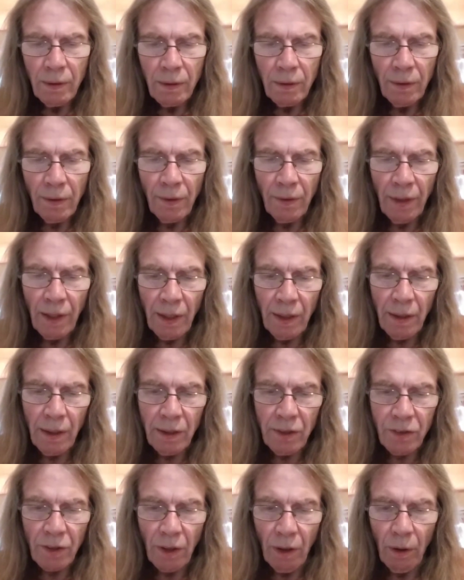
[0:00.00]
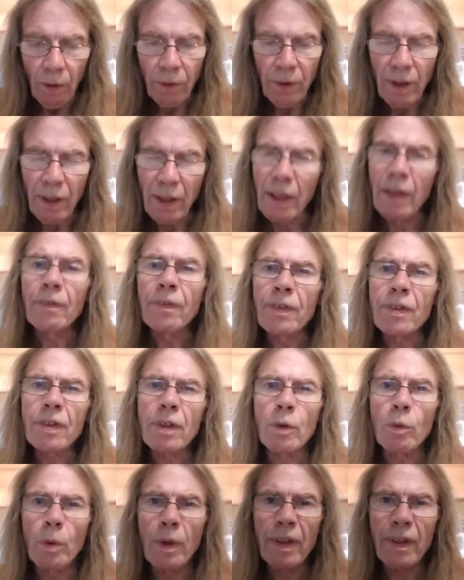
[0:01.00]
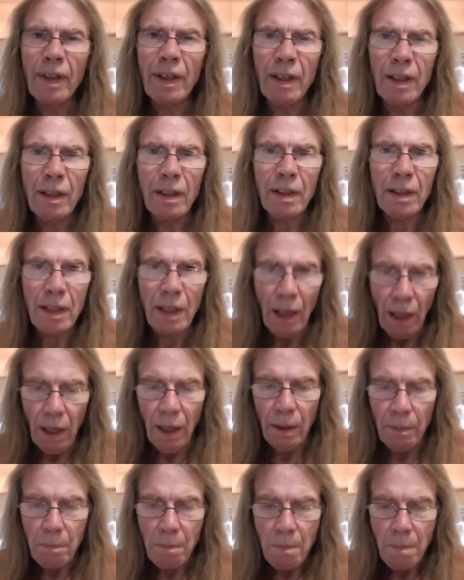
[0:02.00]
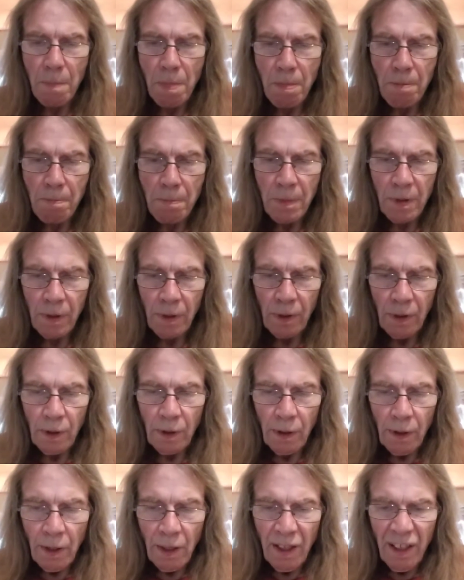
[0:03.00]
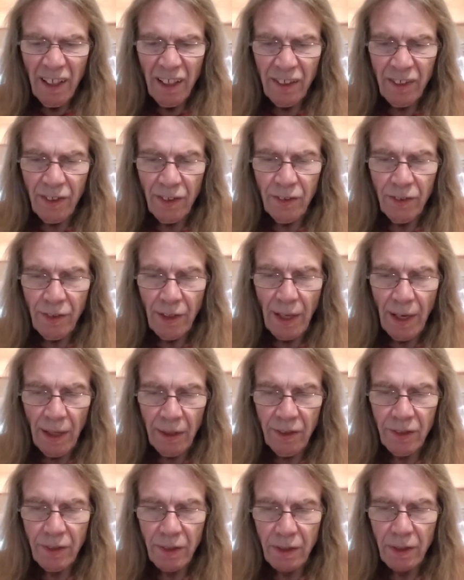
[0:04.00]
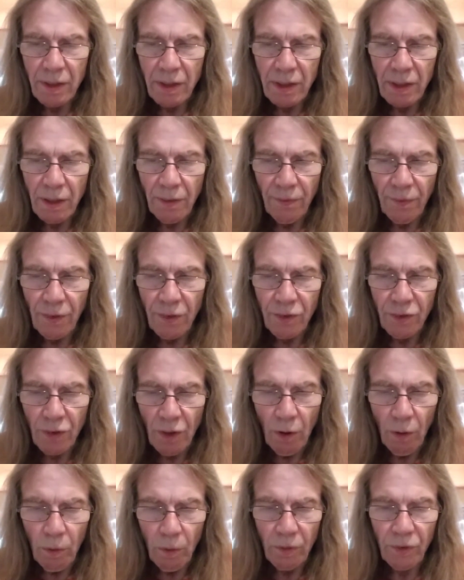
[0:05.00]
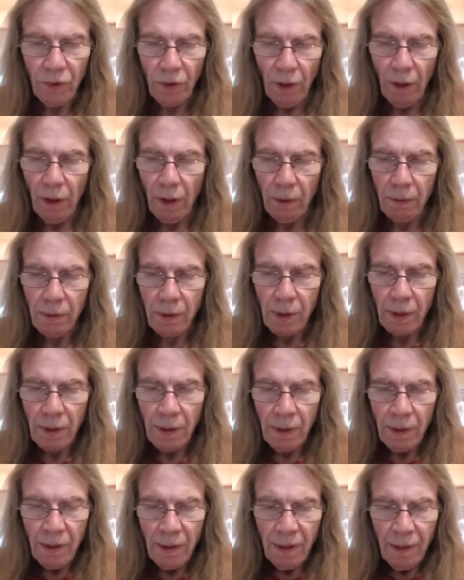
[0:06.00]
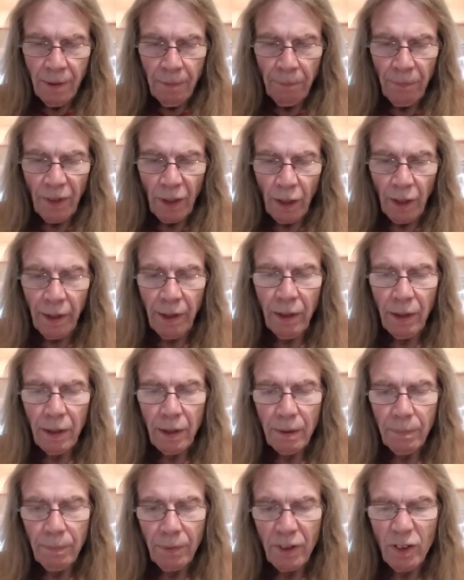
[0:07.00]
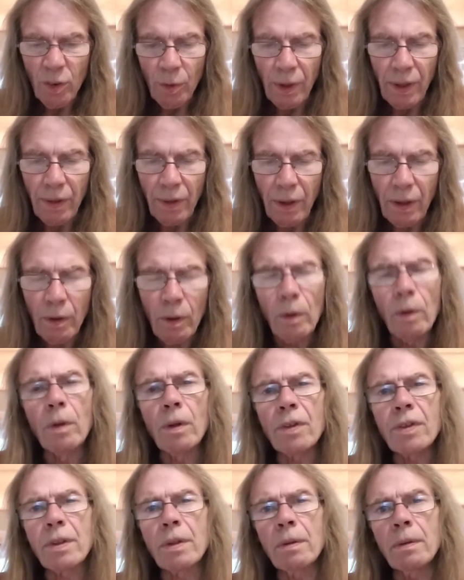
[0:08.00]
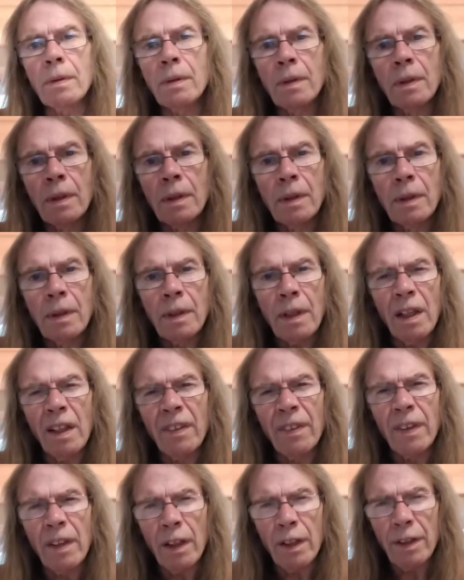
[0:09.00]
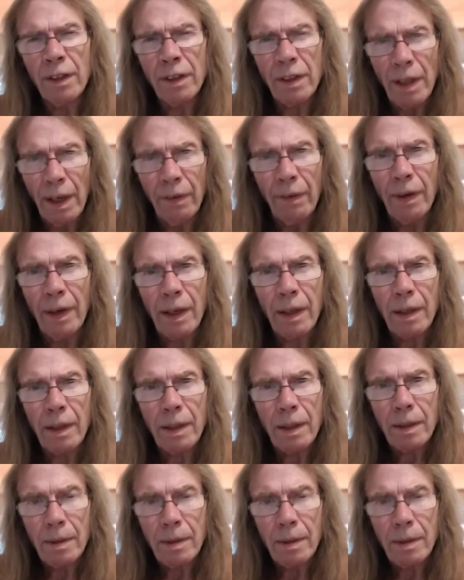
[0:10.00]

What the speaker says: and the inner child lives within time. It is the essence of the soul child, the link between the causal and the etheric.